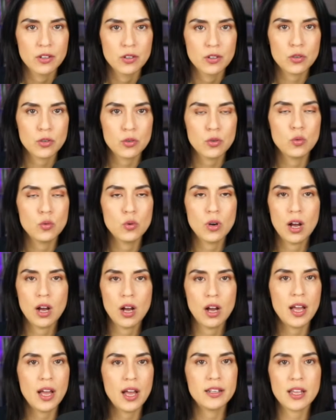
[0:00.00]
who
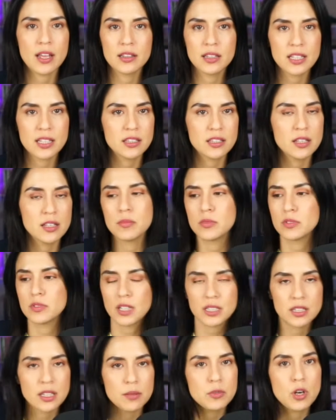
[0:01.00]
uh, and, and let them
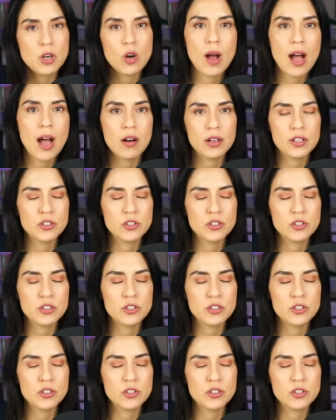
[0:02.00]
let them go out